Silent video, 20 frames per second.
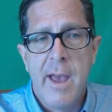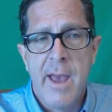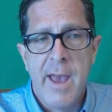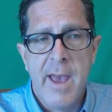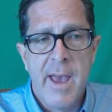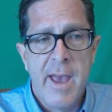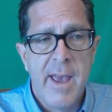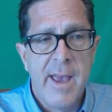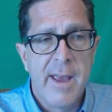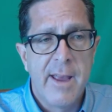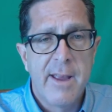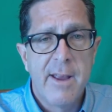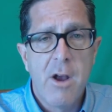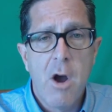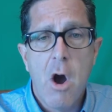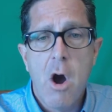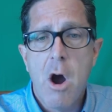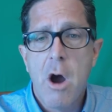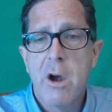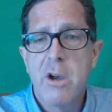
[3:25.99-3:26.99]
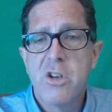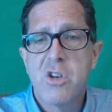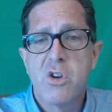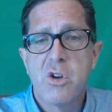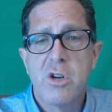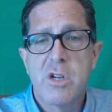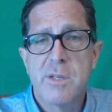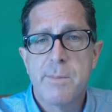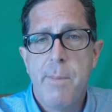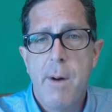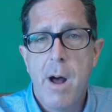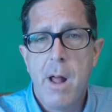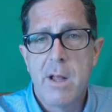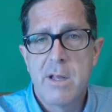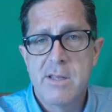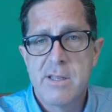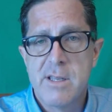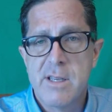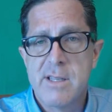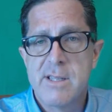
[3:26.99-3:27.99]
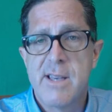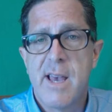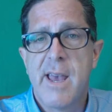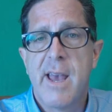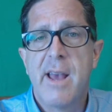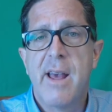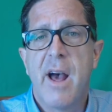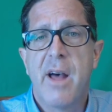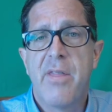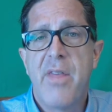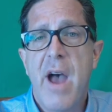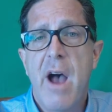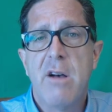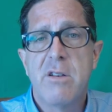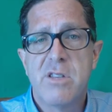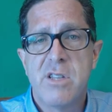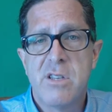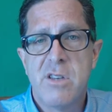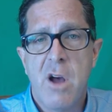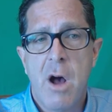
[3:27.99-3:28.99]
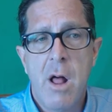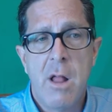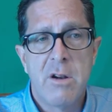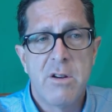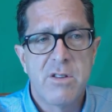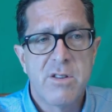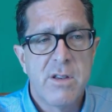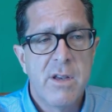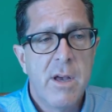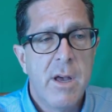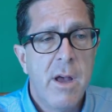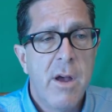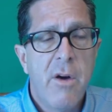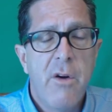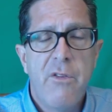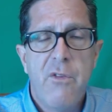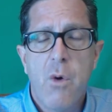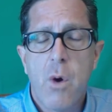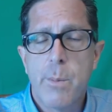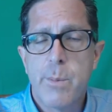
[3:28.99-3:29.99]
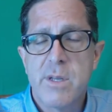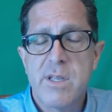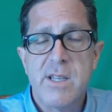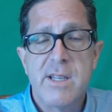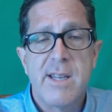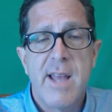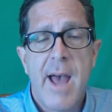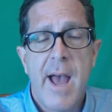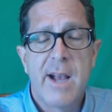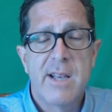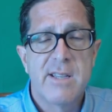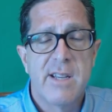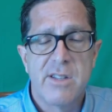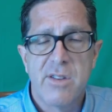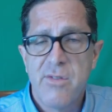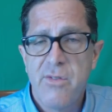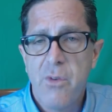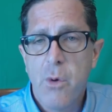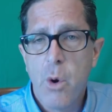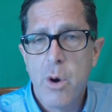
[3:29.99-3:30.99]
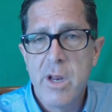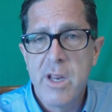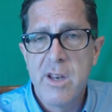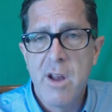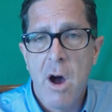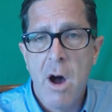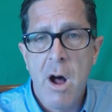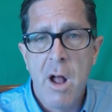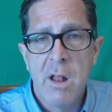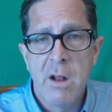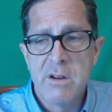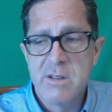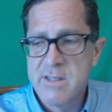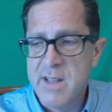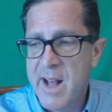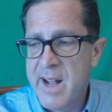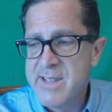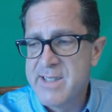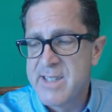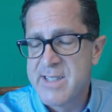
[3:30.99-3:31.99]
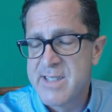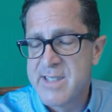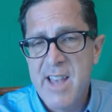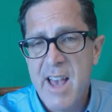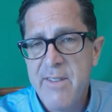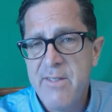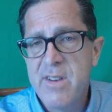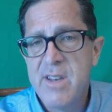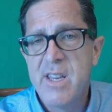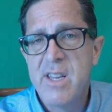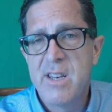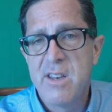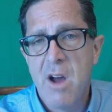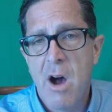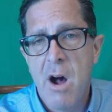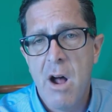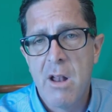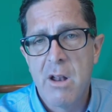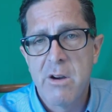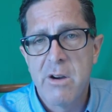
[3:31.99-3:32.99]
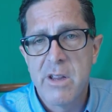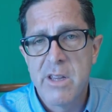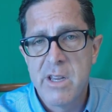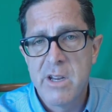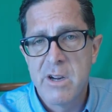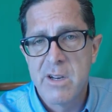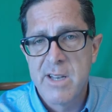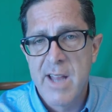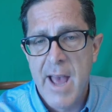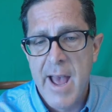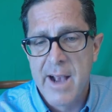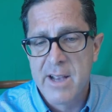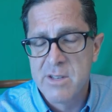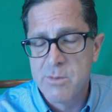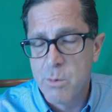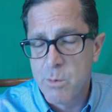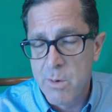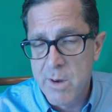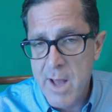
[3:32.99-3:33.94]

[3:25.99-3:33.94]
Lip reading: A car insurance policy, say $1,000, 4% tax, that's $40. That's a $70 a year tax.